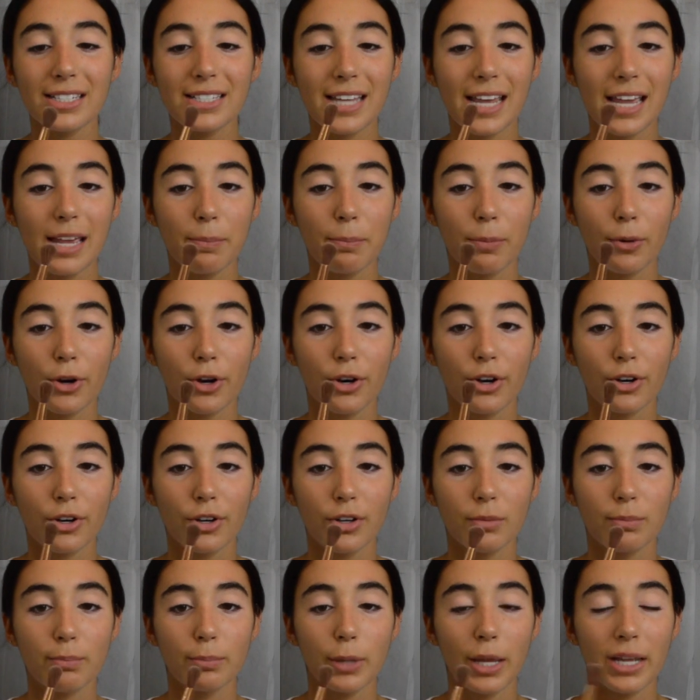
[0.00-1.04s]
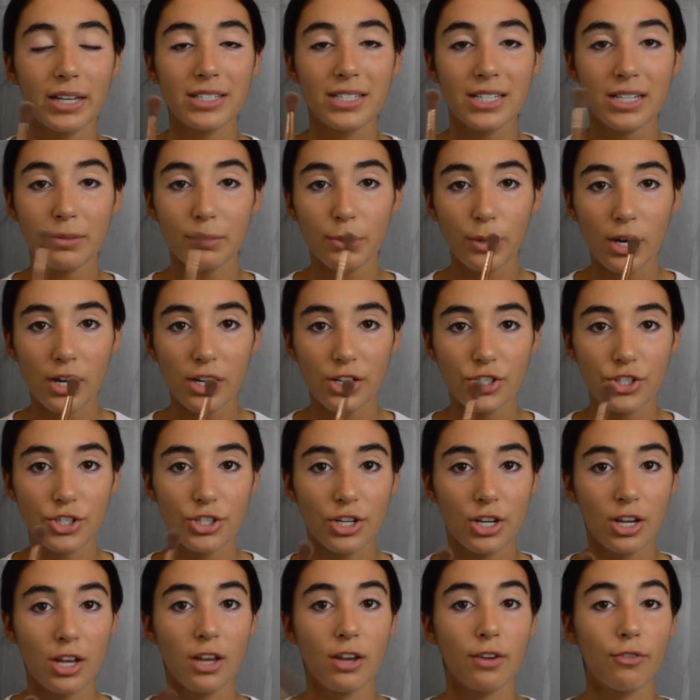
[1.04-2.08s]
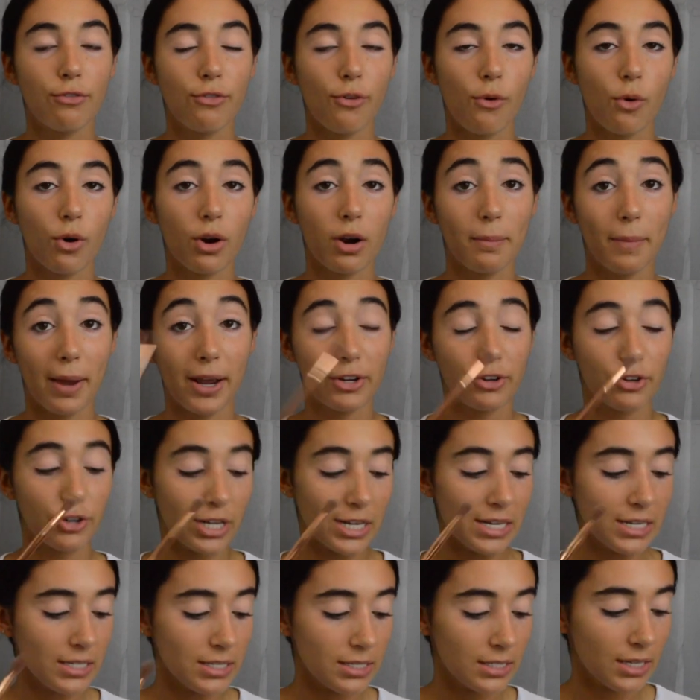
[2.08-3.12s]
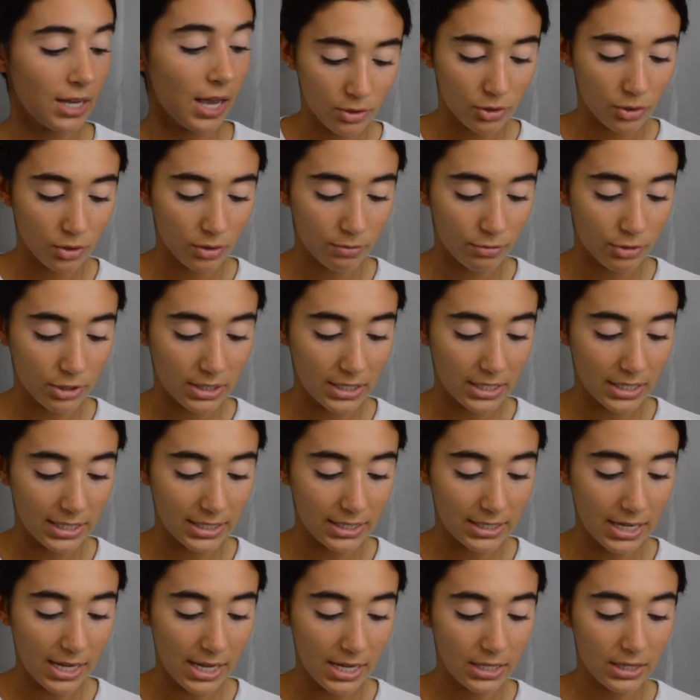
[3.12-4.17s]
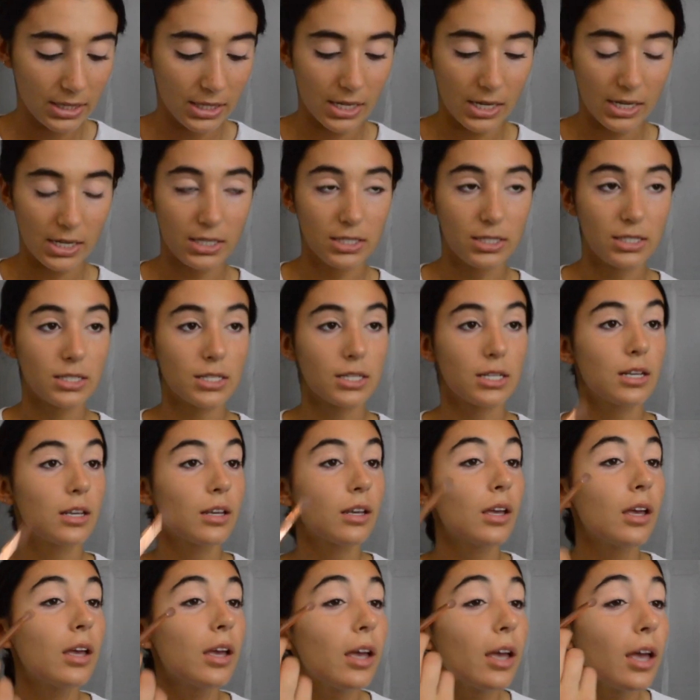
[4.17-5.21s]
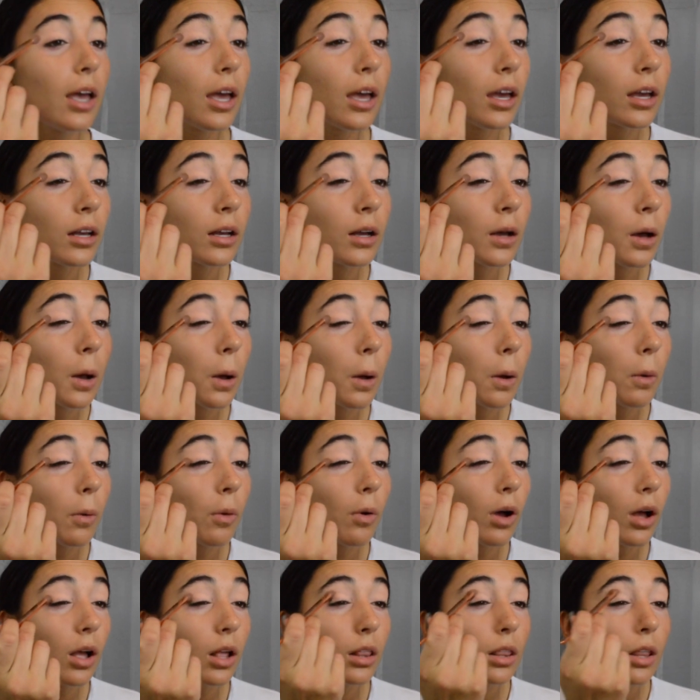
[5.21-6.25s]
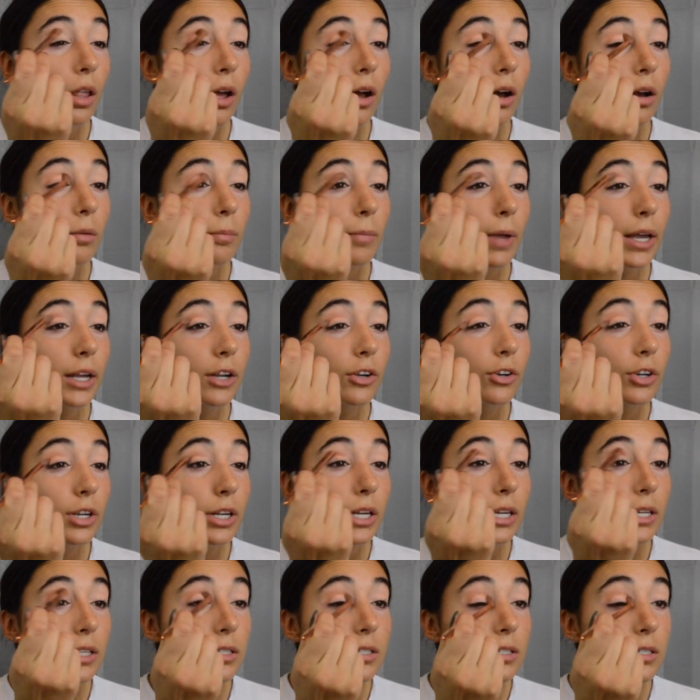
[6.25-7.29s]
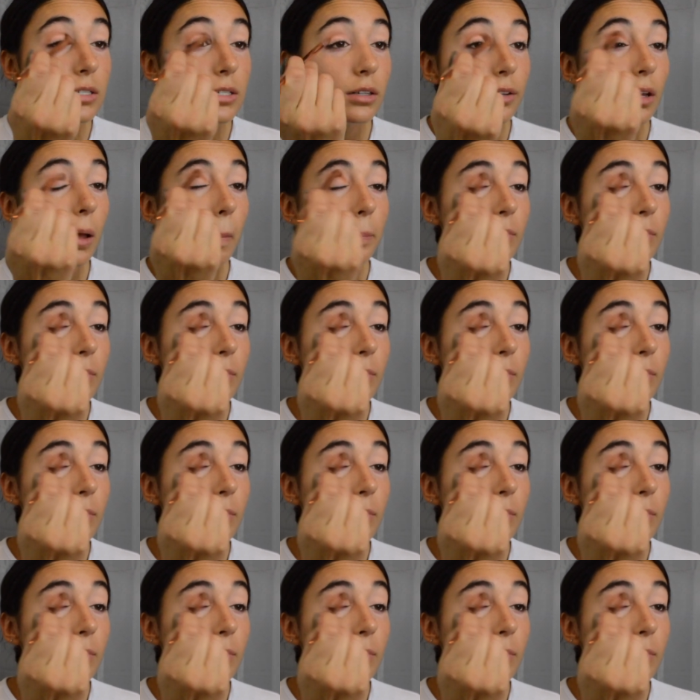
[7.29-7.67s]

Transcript: a tapered blending brush for my crease. So I'm just gonna take this and go along my crease.